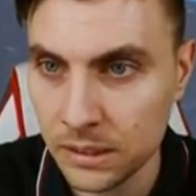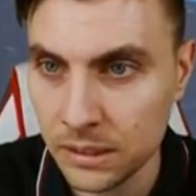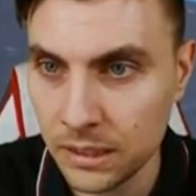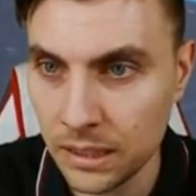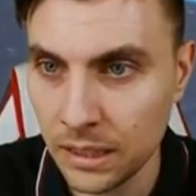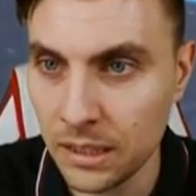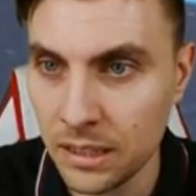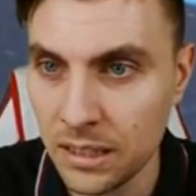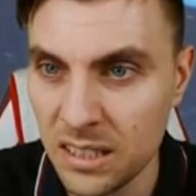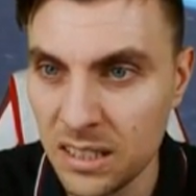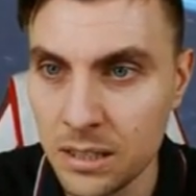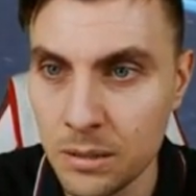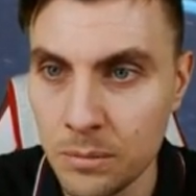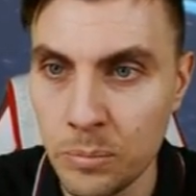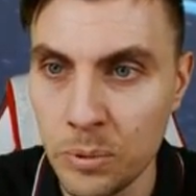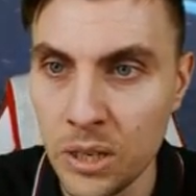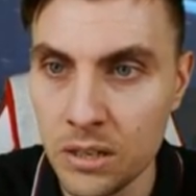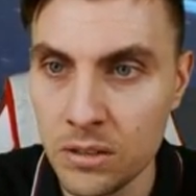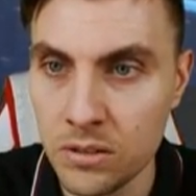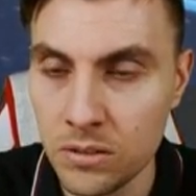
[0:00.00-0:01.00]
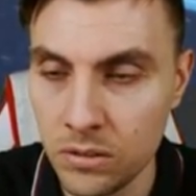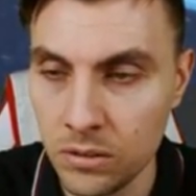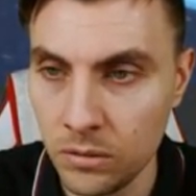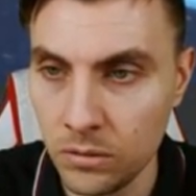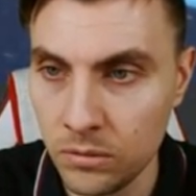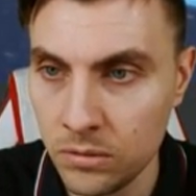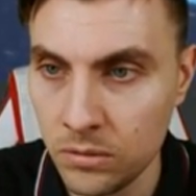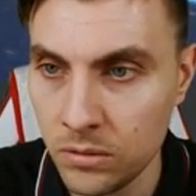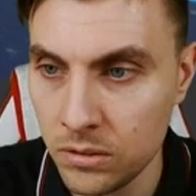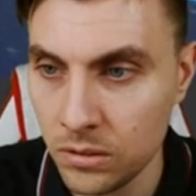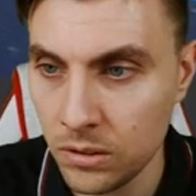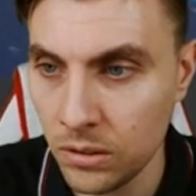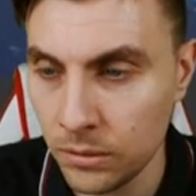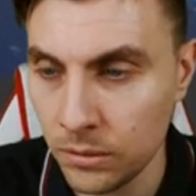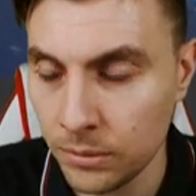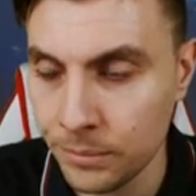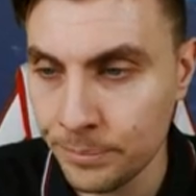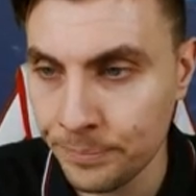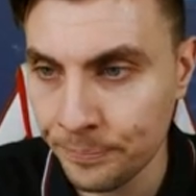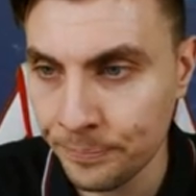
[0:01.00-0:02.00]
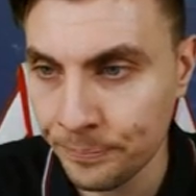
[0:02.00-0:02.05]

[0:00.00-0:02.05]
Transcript: kind of disappear soon, so...